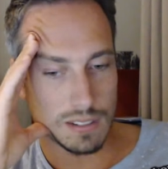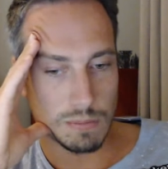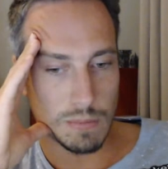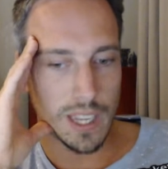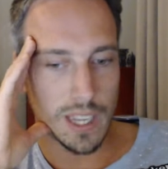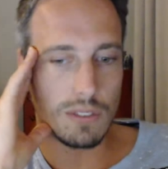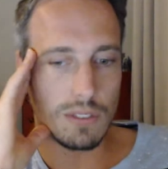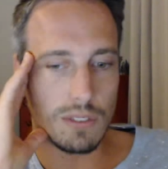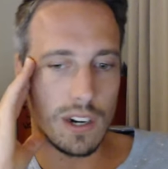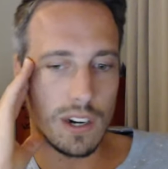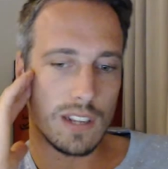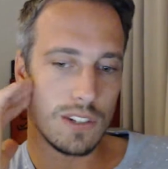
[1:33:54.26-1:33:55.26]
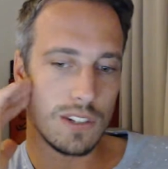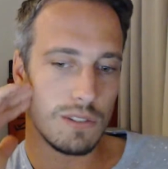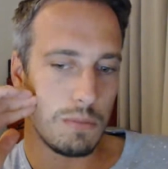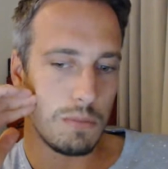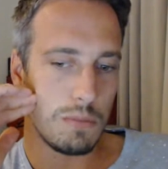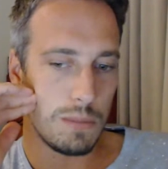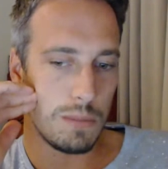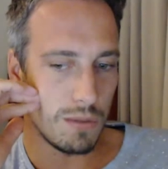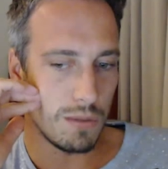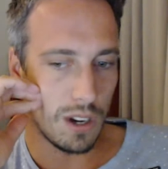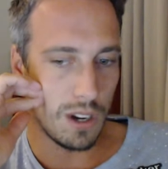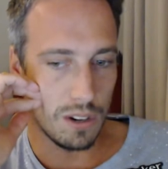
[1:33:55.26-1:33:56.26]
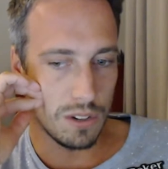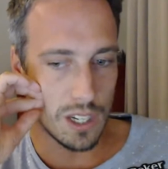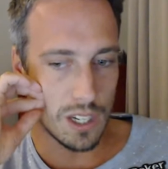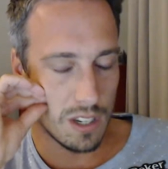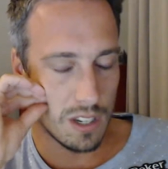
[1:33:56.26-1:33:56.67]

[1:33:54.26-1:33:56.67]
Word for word: making 300,000 VPPs when you're losing is